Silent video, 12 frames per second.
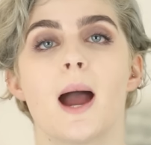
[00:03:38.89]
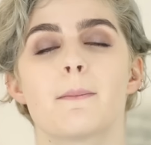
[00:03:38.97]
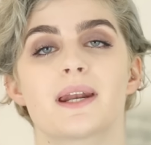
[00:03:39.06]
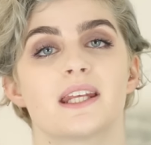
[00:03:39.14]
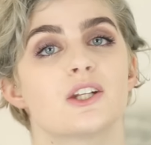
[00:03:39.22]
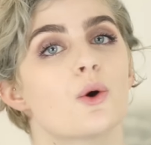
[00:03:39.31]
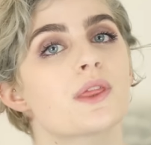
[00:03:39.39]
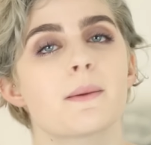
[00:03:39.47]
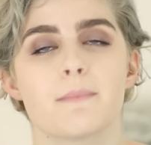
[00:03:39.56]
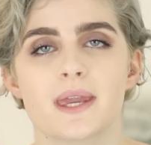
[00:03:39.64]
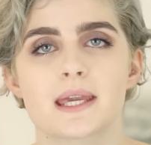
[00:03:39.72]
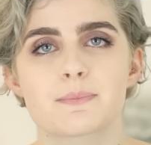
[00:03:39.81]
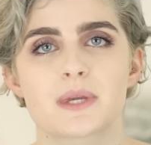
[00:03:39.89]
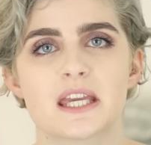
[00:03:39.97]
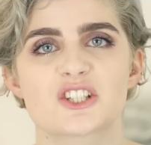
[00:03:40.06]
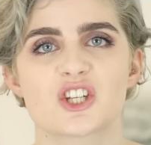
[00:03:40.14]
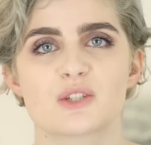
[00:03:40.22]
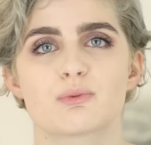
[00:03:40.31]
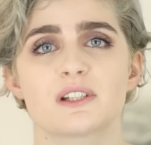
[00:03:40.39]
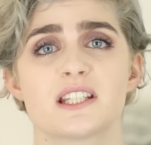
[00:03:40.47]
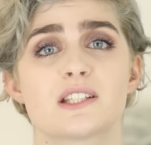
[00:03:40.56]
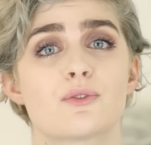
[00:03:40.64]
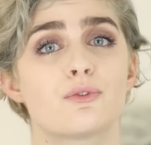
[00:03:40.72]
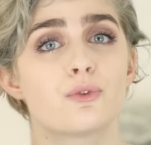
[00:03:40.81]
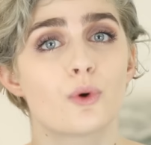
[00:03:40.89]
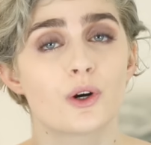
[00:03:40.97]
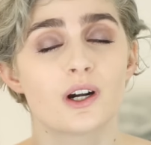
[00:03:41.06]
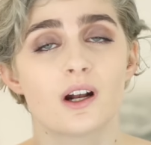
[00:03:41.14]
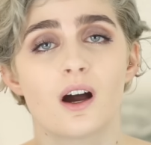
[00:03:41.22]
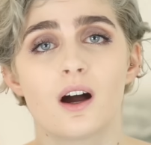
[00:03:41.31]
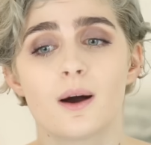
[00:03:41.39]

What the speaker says: but I know that Makeup Geek just released 4